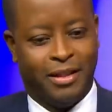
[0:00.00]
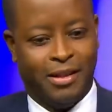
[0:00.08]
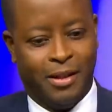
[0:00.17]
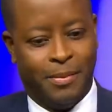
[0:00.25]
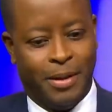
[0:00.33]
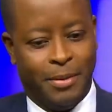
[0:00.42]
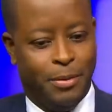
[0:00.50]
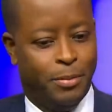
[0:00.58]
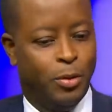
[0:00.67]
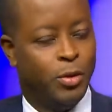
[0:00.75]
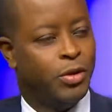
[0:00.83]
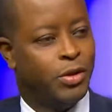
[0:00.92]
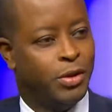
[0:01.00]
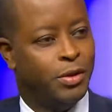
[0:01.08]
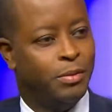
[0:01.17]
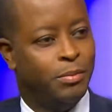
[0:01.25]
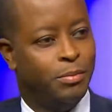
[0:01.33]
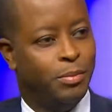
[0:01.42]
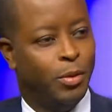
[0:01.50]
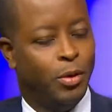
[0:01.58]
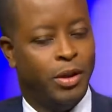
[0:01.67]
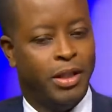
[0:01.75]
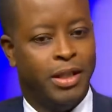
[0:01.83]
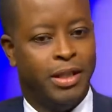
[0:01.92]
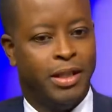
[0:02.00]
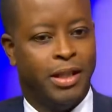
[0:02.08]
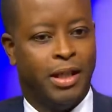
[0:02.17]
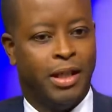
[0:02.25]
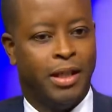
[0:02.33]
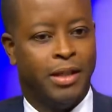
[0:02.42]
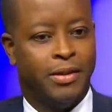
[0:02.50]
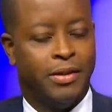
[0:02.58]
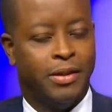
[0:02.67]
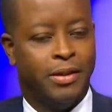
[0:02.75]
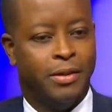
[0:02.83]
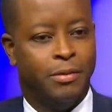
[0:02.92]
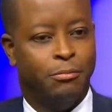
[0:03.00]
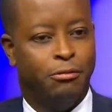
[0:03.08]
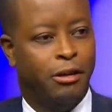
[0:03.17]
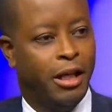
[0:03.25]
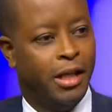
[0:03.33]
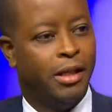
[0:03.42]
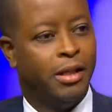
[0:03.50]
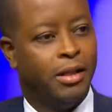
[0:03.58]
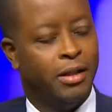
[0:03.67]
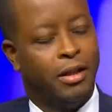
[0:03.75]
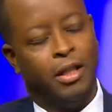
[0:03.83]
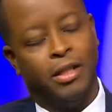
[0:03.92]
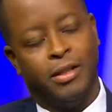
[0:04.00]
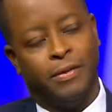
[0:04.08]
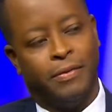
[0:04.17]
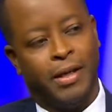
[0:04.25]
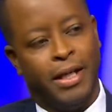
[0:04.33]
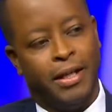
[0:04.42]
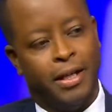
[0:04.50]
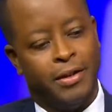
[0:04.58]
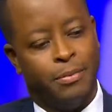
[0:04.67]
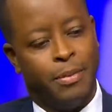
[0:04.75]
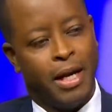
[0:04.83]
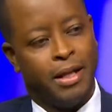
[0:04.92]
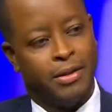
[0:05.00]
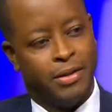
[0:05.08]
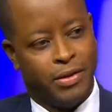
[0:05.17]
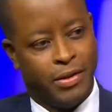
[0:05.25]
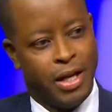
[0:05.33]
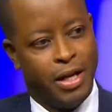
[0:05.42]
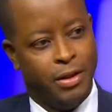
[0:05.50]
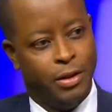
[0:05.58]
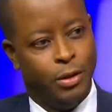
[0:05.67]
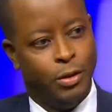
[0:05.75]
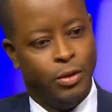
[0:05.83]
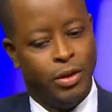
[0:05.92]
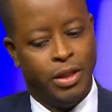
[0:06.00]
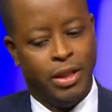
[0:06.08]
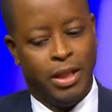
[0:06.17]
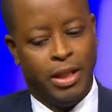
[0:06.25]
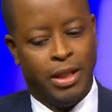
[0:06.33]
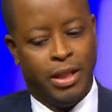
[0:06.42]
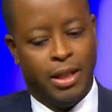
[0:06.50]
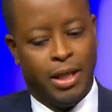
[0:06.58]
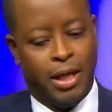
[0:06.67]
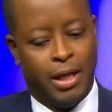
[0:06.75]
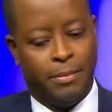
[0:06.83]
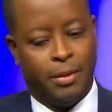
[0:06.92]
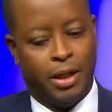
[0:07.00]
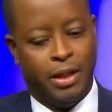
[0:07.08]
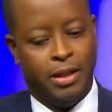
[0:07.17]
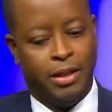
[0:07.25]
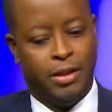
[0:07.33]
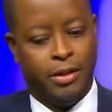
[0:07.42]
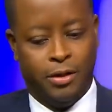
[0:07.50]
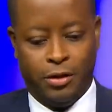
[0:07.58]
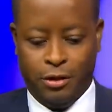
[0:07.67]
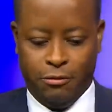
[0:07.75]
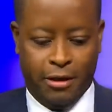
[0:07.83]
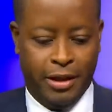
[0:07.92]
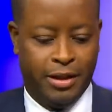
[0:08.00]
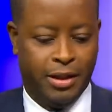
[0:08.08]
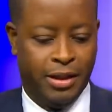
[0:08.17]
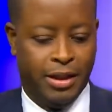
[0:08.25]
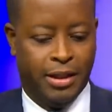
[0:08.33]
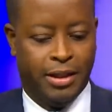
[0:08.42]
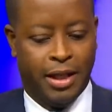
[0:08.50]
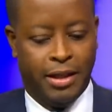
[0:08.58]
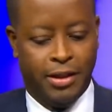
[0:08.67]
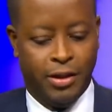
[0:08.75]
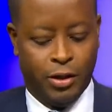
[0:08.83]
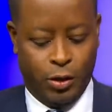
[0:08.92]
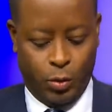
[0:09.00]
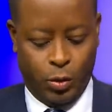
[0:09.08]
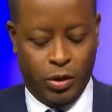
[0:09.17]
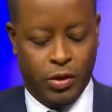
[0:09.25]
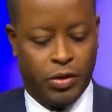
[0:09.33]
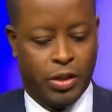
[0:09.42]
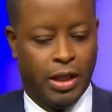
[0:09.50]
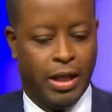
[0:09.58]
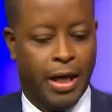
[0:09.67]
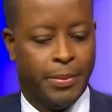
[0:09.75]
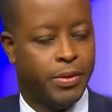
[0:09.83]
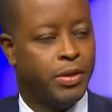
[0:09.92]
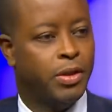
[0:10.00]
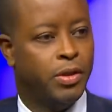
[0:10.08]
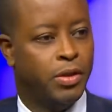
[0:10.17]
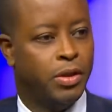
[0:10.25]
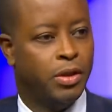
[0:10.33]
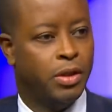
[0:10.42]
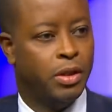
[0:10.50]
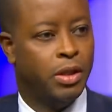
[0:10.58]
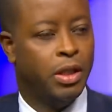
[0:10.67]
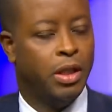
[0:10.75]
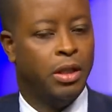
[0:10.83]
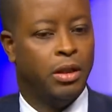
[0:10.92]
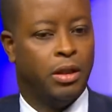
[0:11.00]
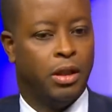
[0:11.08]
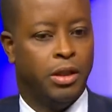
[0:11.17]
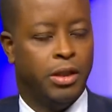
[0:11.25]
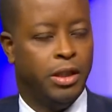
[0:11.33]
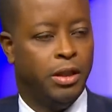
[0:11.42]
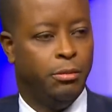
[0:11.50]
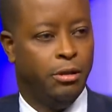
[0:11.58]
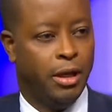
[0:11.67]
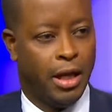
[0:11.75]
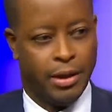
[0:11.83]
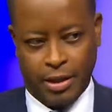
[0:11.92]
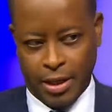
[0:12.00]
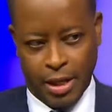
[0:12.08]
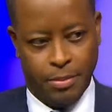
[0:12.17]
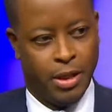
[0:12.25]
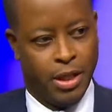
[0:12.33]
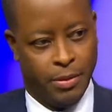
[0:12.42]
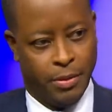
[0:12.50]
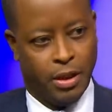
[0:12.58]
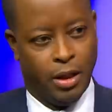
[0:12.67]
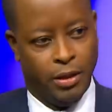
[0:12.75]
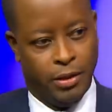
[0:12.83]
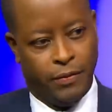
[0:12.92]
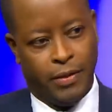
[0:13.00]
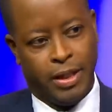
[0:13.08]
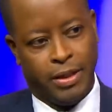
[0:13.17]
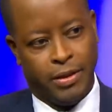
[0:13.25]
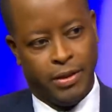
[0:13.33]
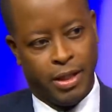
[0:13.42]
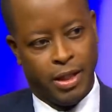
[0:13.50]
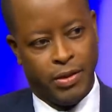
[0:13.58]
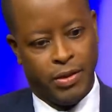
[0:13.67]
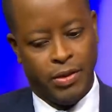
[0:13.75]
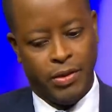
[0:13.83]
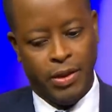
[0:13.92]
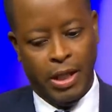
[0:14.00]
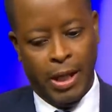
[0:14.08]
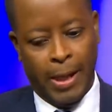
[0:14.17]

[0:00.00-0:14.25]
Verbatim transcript: I proposed to the board to bring the College of Fine Arts back as a standalone college. You're right, in the late 90s, it was collapsed into the College of Liberal Arts, and that became the College of Arts and Sciences.